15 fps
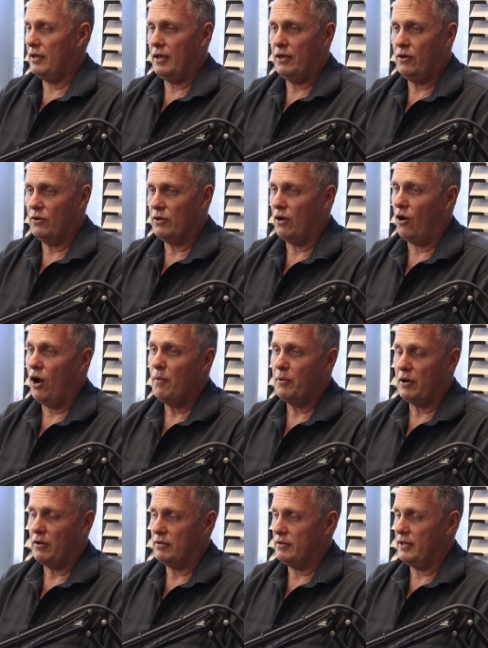I
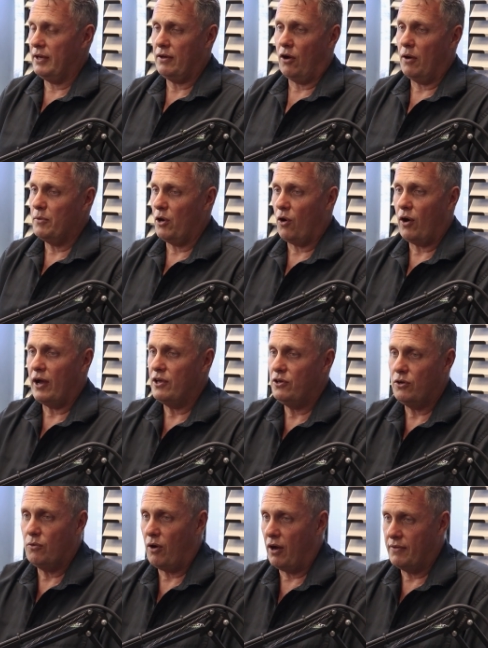would I would hire
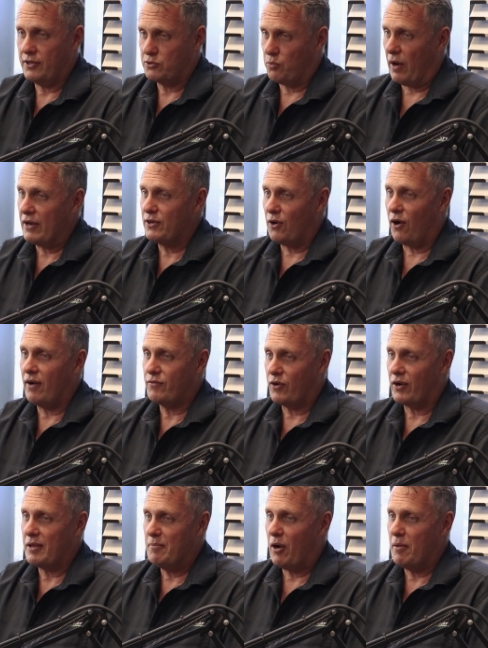you. Uh, there's one guy I've
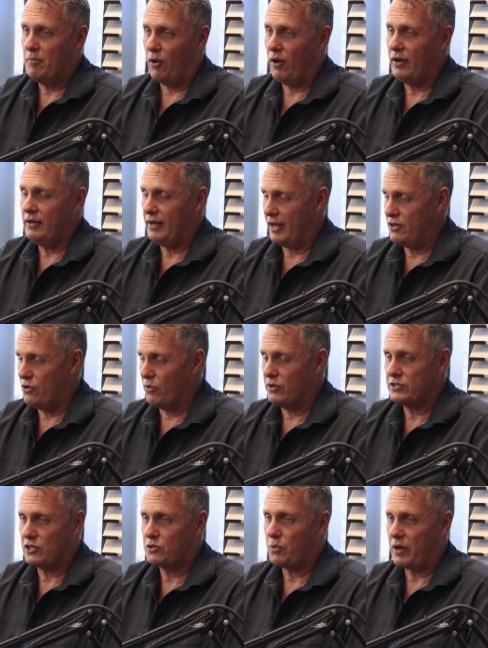got in my mind, and you're
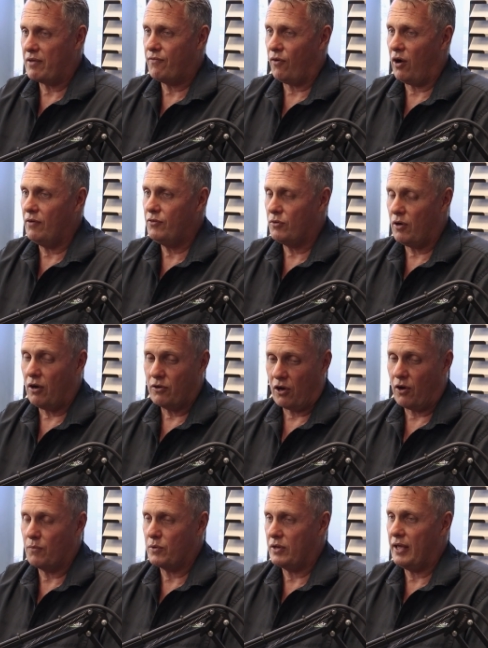as a 25 year old.
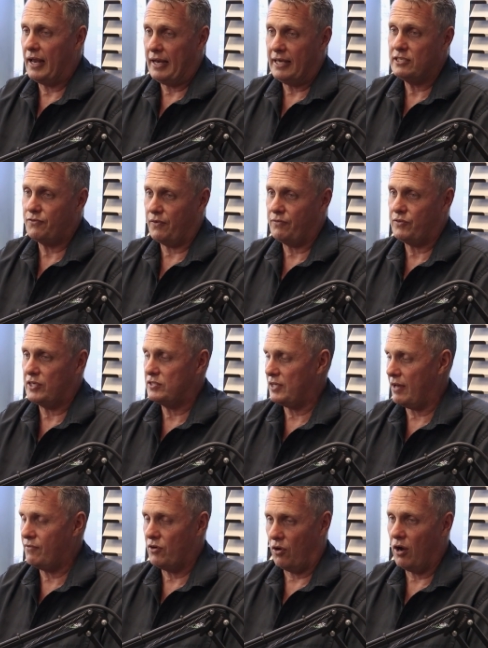I would, and he's
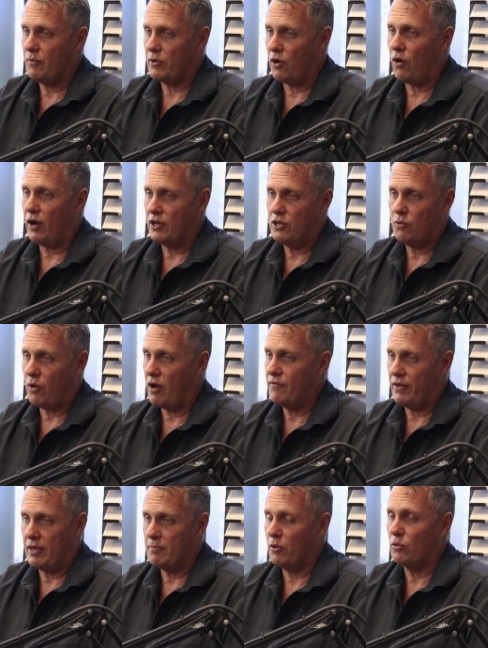57. I would hire you
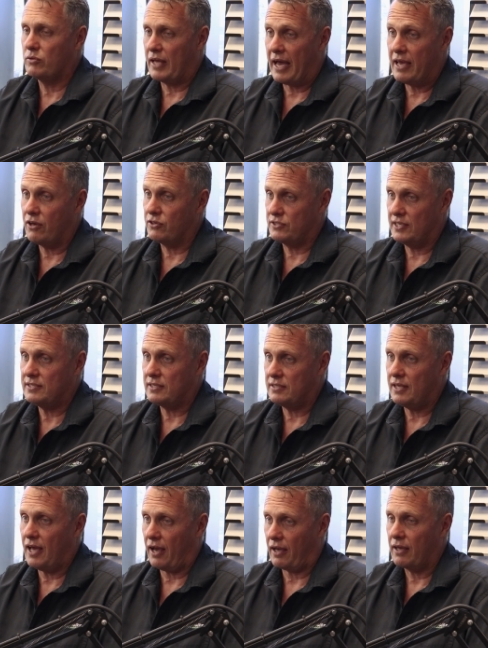over him all day because he's a
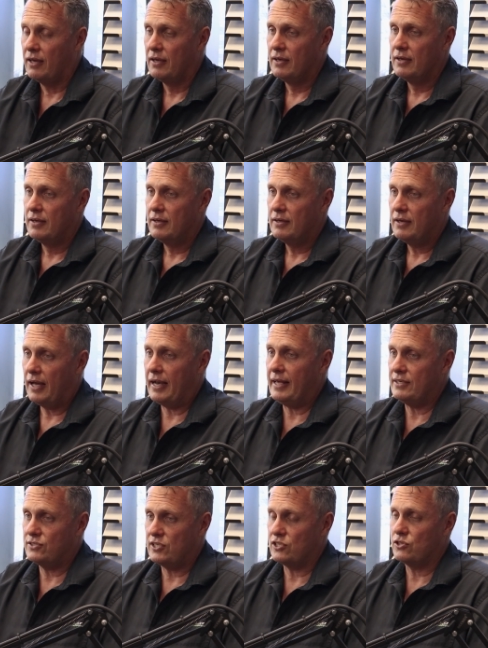dick, and
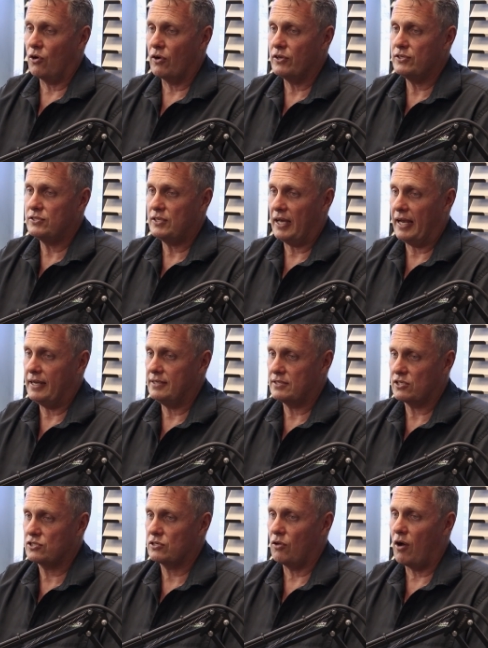he's dishonest, and he's
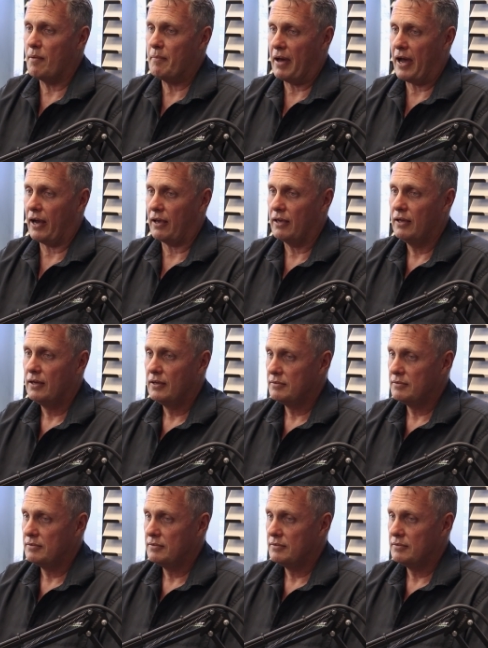a slime bag.